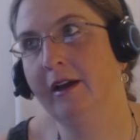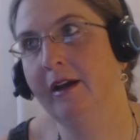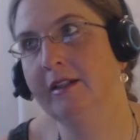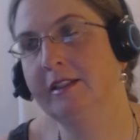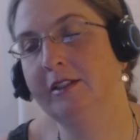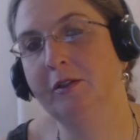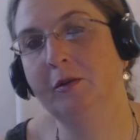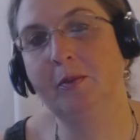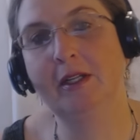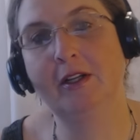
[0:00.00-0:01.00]
uh,
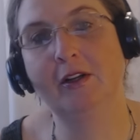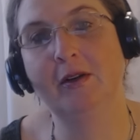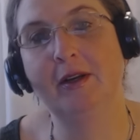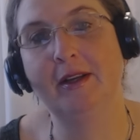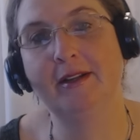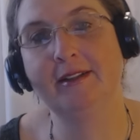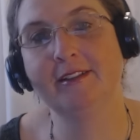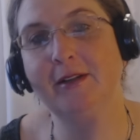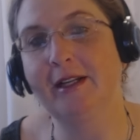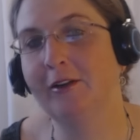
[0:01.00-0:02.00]
to bigger
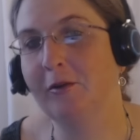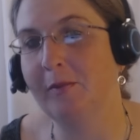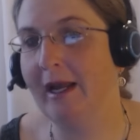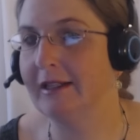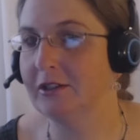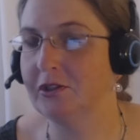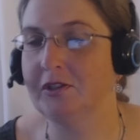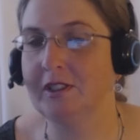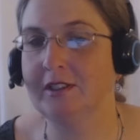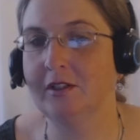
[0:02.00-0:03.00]
and greener
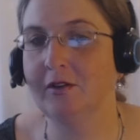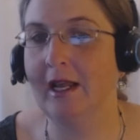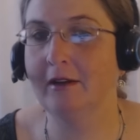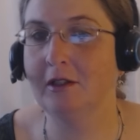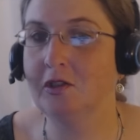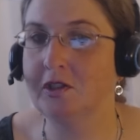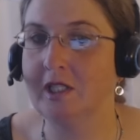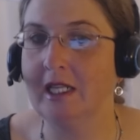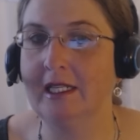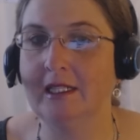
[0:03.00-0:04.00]
pastures, and so now you're
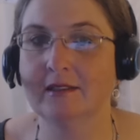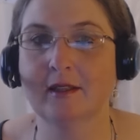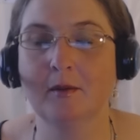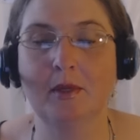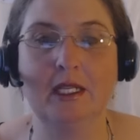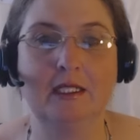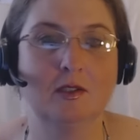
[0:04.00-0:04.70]
selling this company.